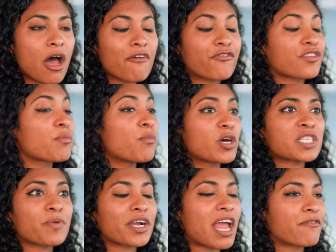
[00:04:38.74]
For the
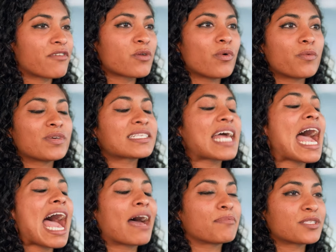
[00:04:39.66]
most part, everyone was
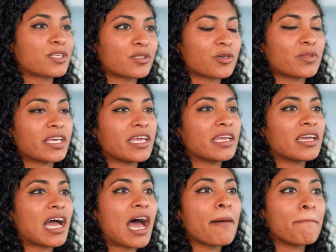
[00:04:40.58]
absolutely
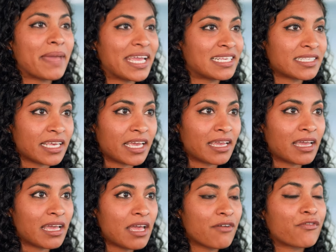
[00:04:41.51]

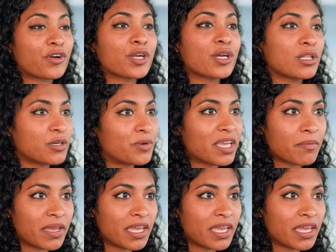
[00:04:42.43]
amazing for including